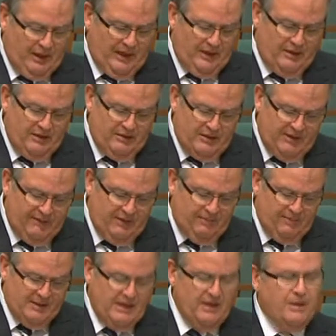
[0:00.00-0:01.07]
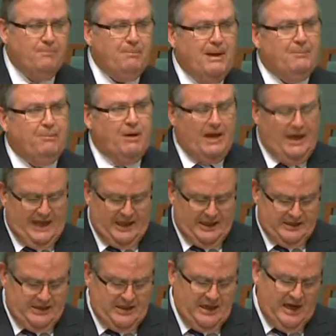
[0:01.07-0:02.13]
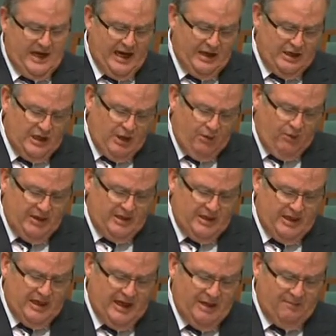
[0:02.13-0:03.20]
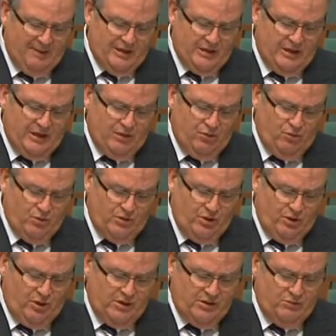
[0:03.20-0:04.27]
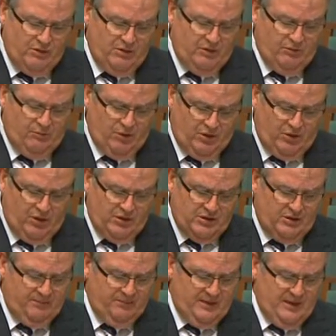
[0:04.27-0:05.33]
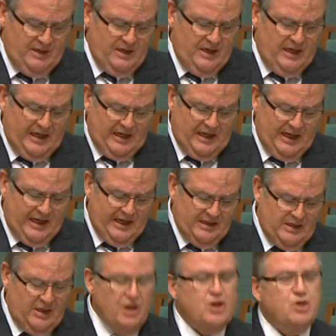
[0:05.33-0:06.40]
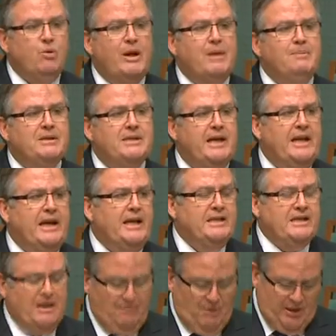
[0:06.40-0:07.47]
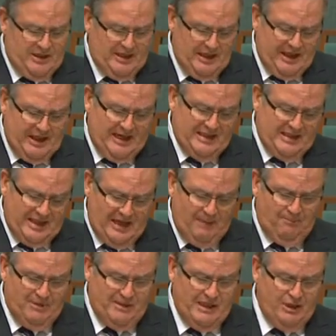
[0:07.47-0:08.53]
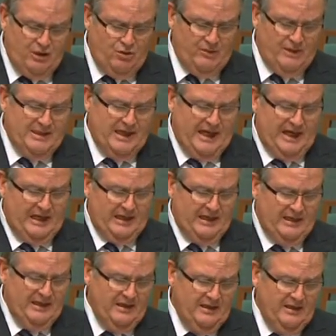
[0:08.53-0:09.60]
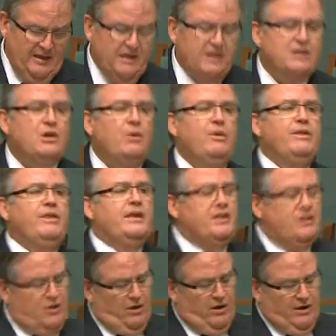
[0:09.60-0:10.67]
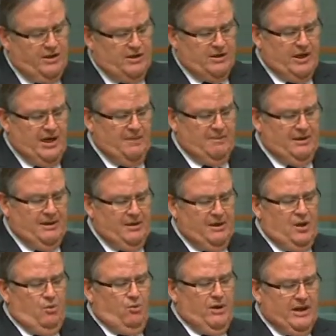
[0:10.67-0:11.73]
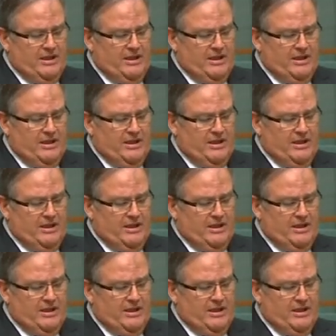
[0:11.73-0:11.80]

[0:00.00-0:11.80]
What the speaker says: 70% of the people asked had no idea how much their course would cost them in HECS. 20% had some idea and 10% knew exactly. So on this side of the chamber, we